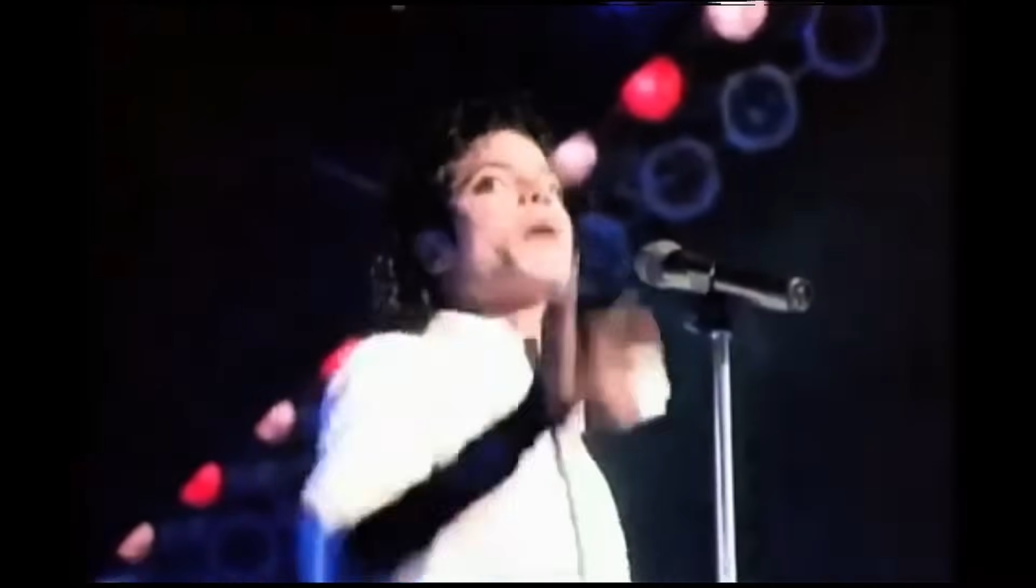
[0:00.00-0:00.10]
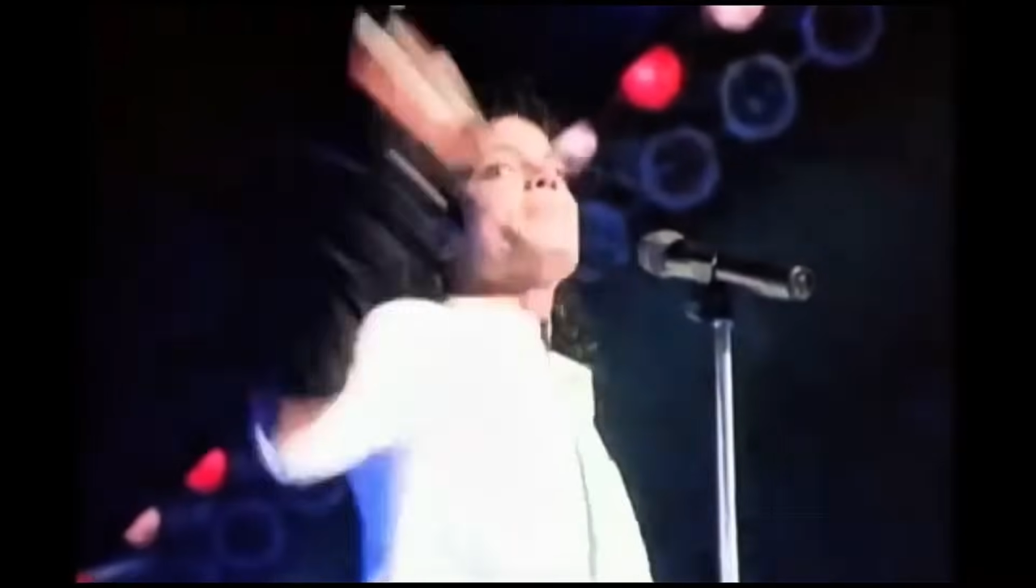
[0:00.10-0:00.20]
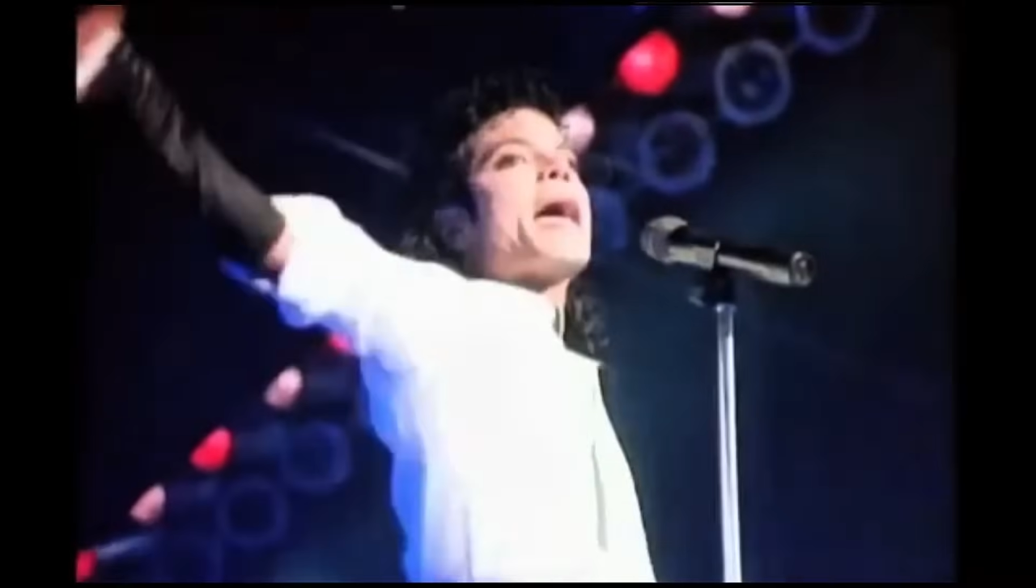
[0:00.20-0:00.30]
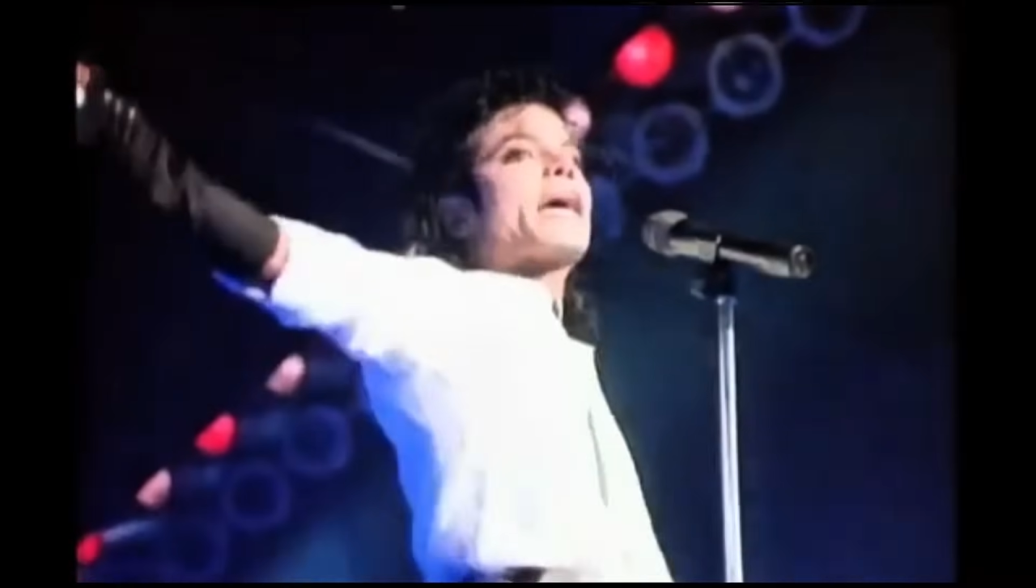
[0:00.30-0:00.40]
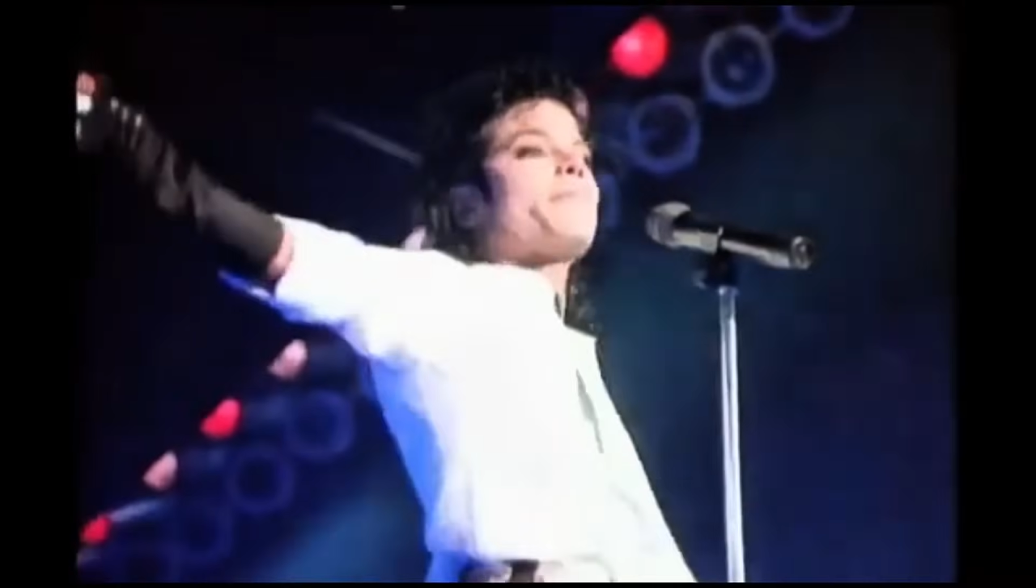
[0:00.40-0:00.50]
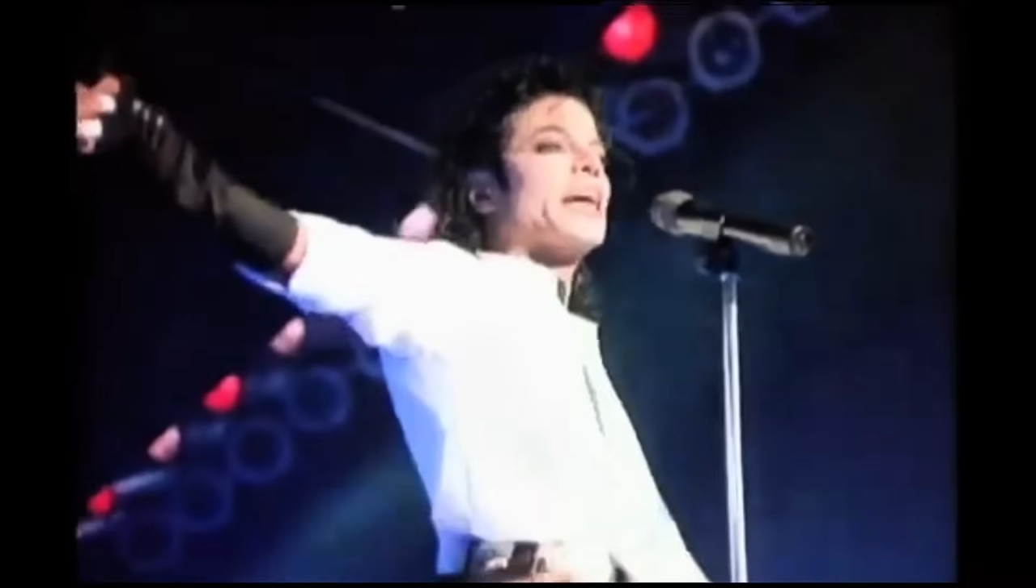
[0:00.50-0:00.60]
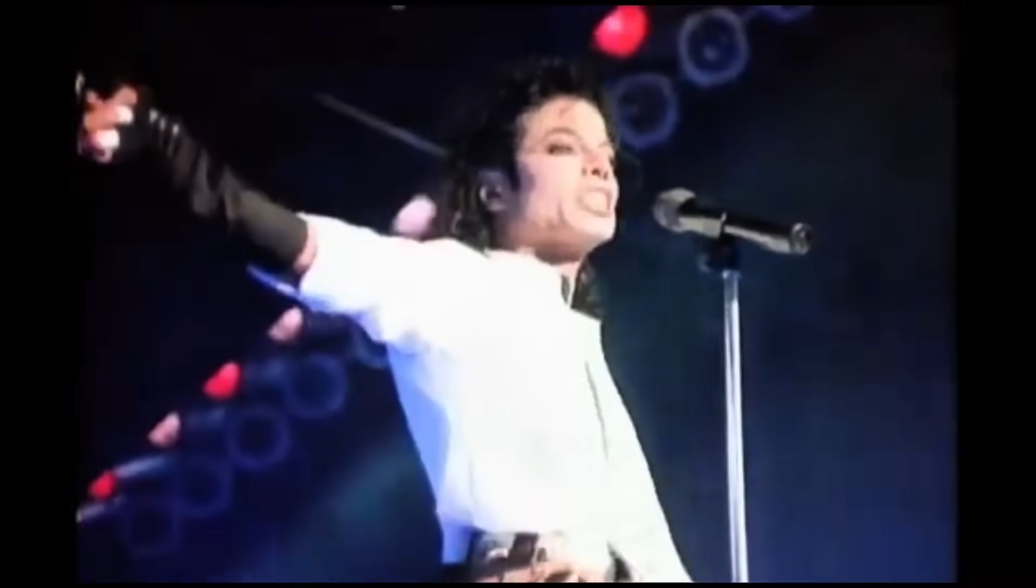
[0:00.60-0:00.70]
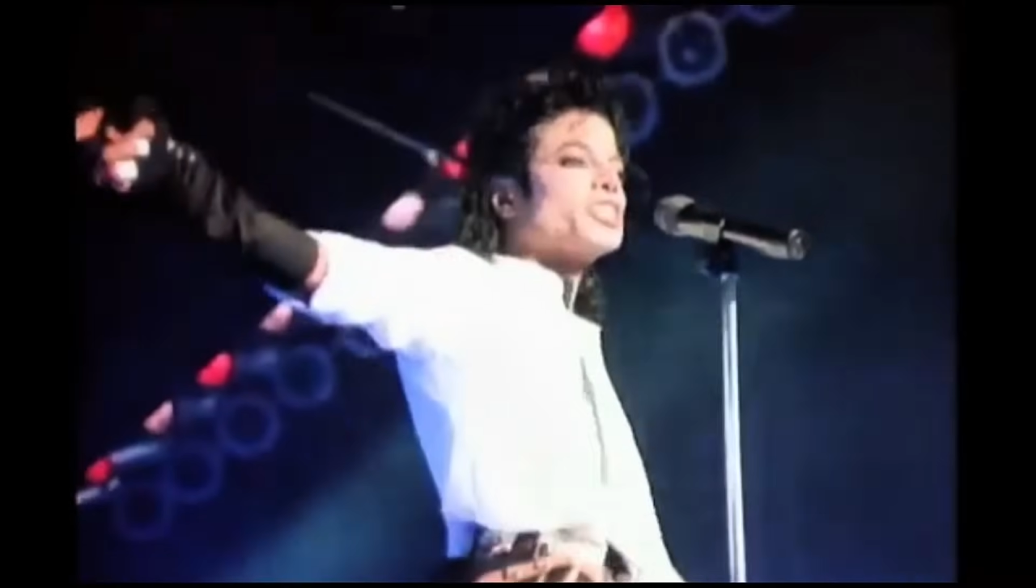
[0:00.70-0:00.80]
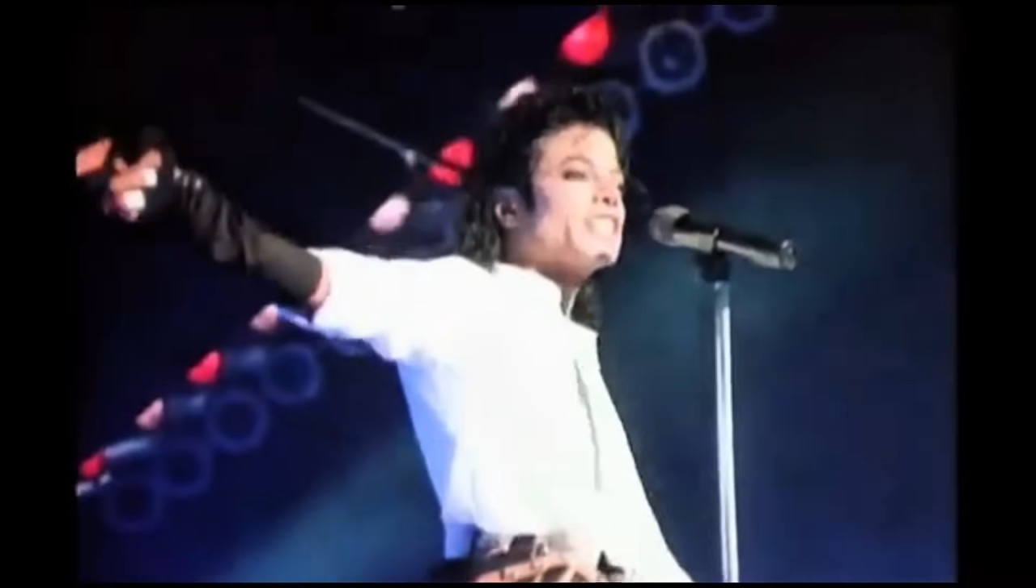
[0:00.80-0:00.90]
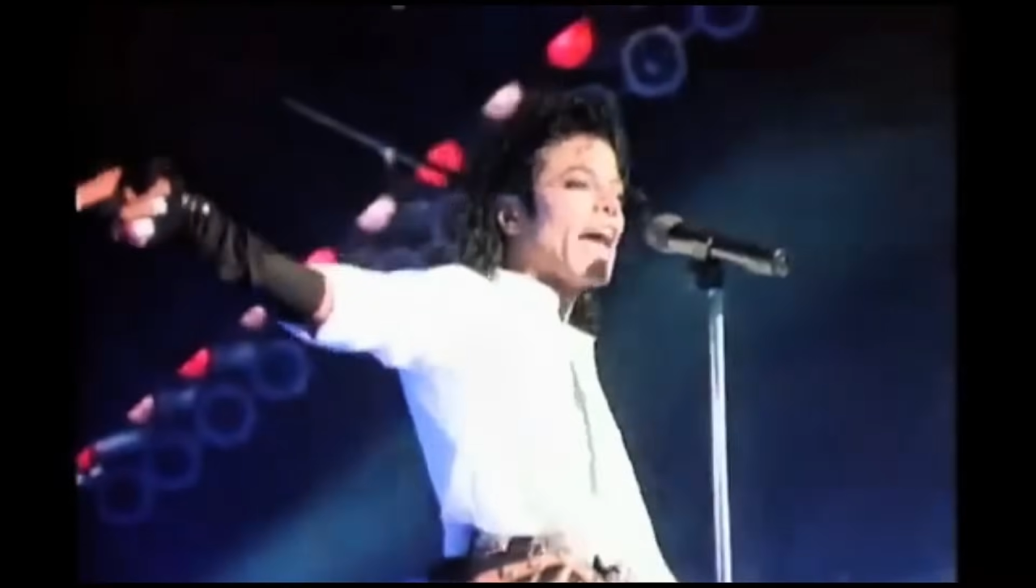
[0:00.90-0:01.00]
And let's
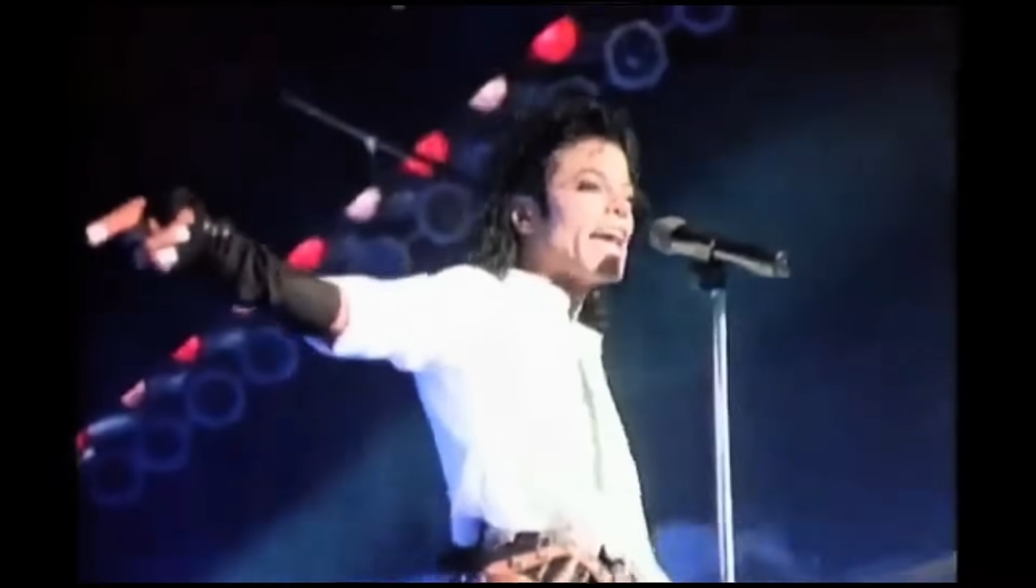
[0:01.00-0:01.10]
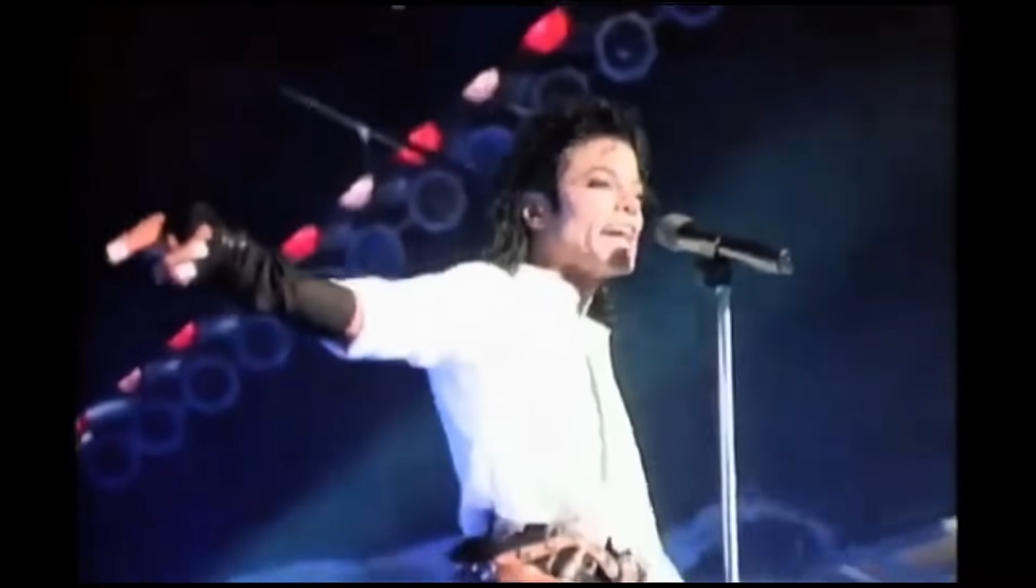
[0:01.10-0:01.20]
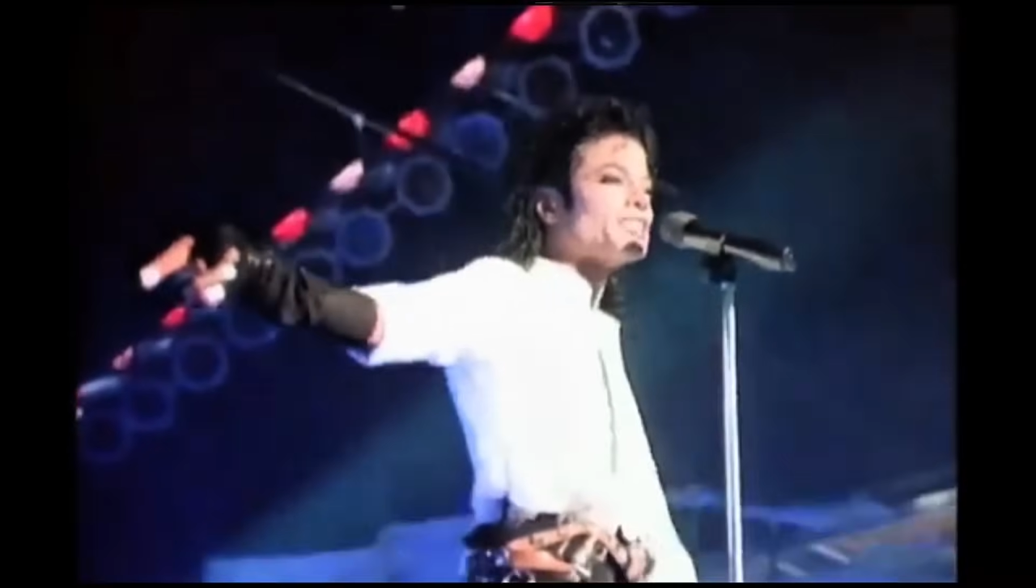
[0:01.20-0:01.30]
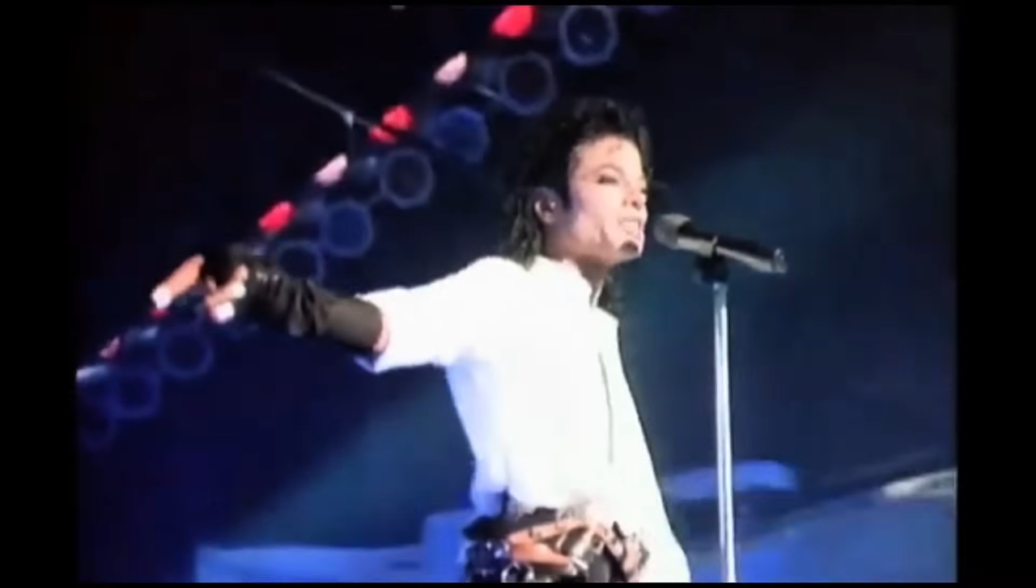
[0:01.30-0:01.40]
be honest,